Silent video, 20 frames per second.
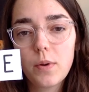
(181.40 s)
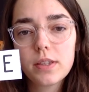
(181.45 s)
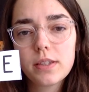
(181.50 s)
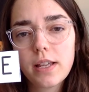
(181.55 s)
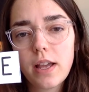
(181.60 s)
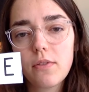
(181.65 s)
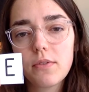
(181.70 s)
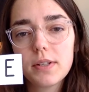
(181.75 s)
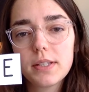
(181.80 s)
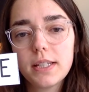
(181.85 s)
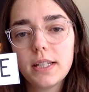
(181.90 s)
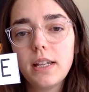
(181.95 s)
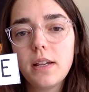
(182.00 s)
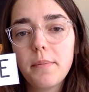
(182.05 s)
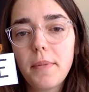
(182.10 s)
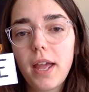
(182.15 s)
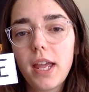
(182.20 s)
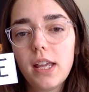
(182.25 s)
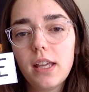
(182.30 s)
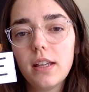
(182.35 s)
What sound does E
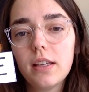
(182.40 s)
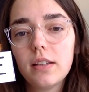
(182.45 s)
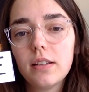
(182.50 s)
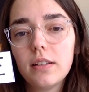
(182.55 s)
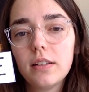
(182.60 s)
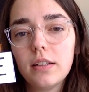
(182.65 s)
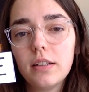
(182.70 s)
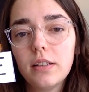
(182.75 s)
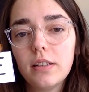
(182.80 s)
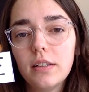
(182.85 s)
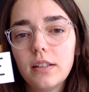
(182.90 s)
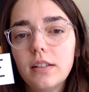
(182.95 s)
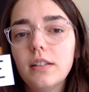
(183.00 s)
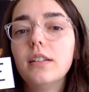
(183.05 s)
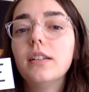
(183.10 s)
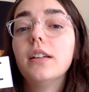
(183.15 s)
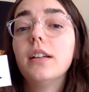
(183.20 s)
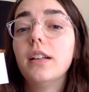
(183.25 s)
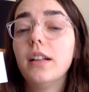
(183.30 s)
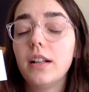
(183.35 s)
make?
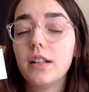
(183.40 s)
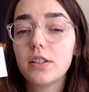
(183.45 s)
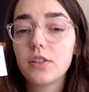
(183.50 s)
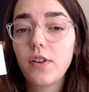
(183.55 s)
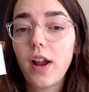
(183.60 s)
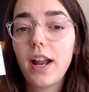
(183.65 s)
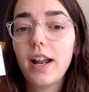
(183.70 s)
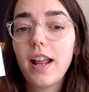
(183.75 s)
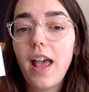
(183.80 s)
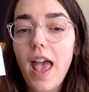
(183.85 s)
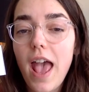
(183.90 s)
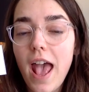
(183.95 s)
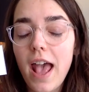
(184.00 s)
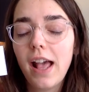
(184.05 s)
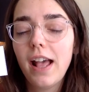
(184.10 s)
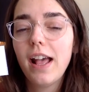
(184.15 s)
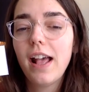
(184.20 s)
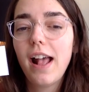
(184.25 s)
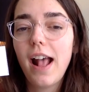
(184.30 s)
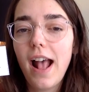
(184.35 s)
That's right, eh.
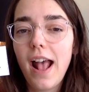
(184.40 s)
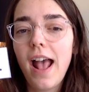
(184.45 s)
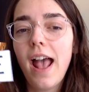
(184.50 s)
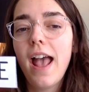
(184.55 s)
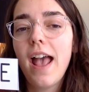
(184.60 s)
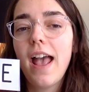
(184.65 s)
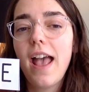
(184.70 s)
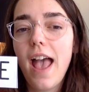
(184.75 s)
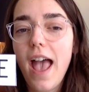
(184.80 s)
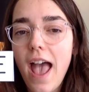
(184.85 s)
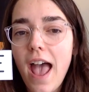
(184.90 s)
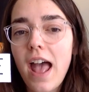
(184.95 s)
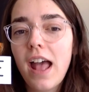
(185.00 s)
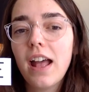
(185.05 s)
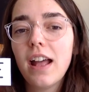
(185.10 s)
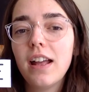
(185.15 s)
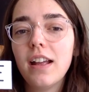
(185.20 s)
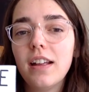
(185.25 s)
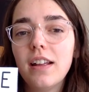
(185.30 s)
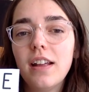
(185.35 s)

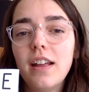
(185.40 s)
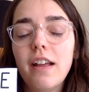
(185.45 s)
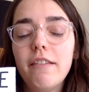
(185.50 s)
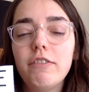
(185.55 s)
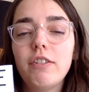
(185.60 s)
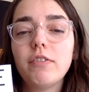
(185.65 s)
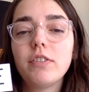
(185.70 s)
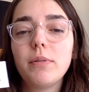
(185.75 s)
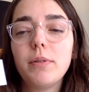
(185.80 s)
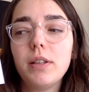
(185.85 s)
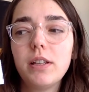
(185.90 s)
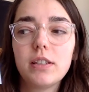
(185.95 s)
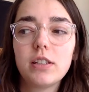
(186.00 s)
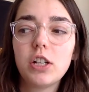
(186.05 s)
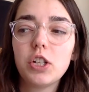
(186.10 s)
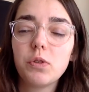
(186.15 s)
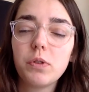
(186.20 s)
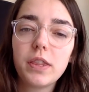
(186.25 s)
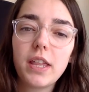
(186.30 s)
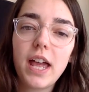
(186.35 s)
If you have something that
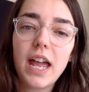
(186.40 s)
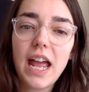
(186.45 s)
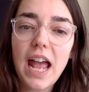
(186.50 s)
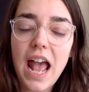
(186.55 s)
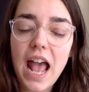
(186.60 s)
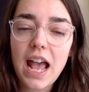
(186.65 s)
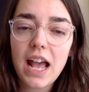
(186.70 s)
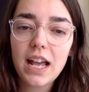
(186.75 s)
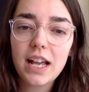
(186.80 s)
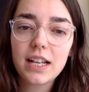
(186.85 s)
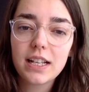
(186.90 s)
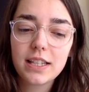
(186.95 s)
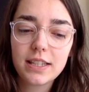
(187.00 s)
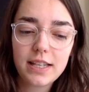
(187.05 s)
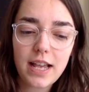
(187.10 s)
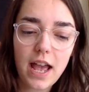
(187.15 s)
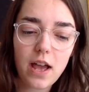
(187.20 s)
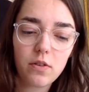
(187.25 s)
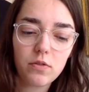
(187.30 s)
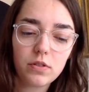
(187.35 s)
starts with the eh
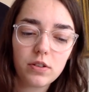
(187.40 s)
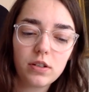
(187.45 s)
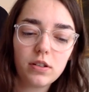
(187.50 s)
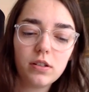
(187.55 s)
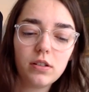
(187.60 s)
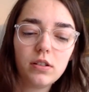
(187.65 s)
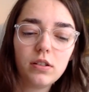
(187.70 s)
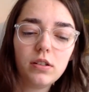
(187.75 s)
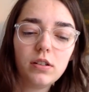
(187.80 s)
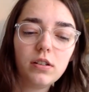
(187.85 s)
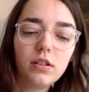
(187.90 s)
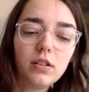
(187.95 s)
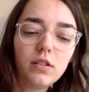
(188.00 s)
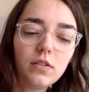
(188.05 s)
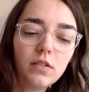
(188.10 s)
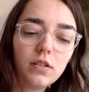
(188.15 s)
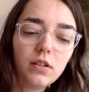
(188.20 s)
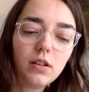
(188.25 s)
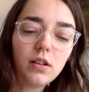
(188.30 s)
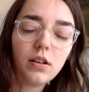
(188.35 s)
sound,
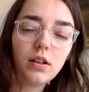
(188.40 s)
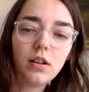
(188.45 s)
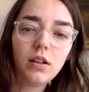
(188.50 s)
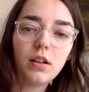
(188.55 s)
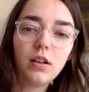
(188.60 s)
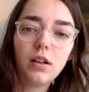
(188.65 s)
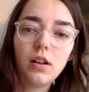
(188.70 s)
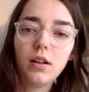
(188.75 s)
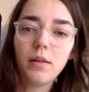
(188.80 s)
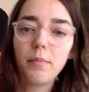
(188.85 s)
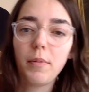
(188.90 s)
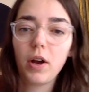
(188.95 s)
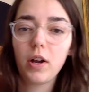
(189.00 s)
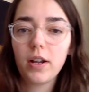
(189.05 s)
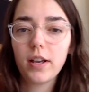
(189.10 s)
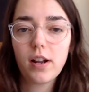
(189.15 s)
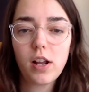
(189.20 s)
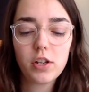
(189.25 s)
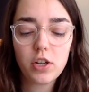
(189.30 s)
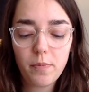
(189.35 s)
mark
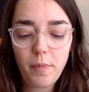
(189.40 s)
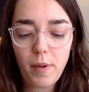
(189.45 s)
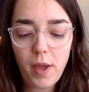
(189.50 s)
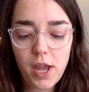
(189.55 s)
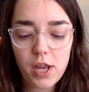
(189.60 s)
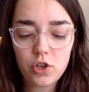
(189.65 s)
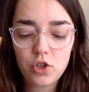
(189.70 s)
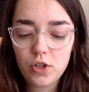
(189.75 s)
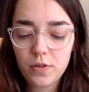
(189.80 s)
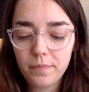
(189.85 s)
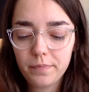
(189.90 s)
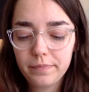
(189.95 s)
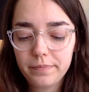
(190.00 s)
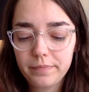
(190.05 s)
it on your page.